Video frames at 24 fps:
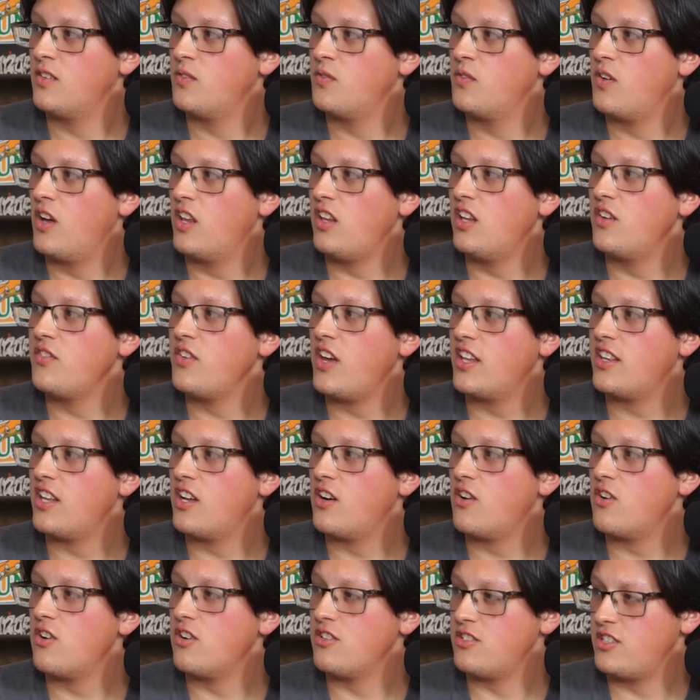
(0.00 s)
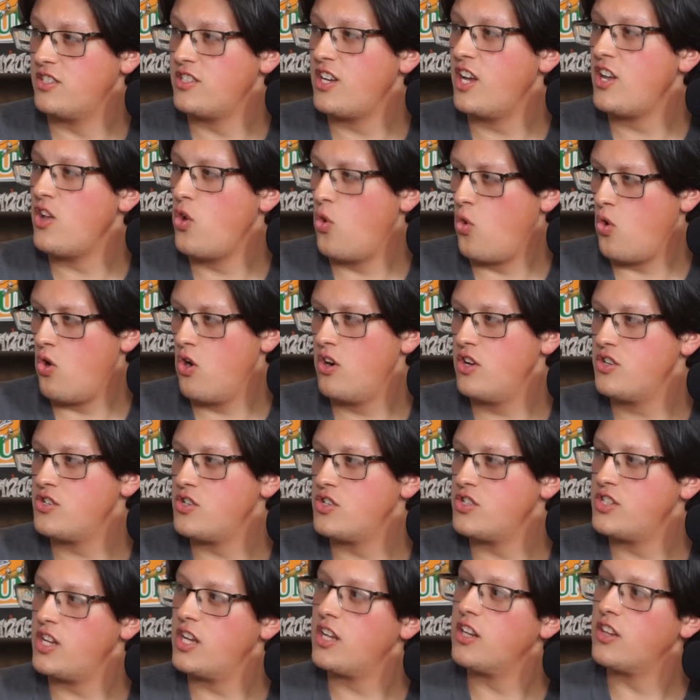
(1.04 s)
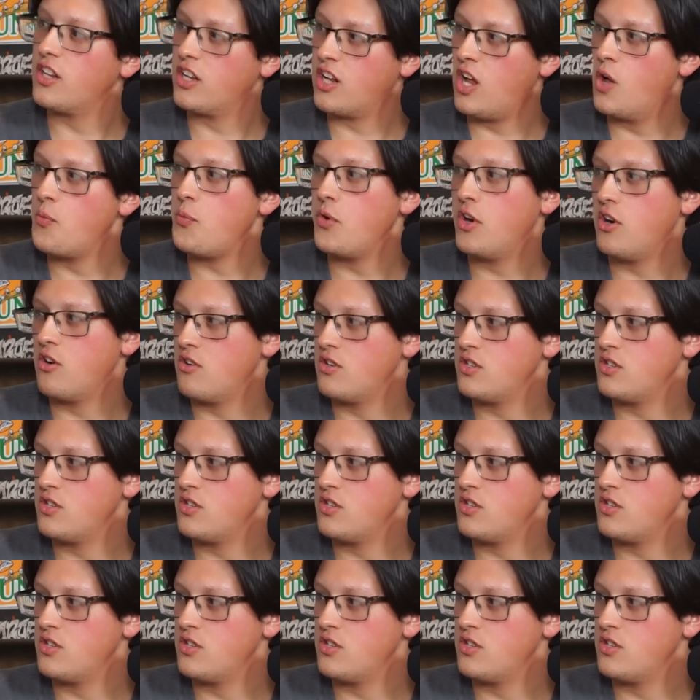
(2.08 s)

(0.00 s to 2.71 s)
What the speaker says: How long have you had that harness? Is that your harness or is that the company harness?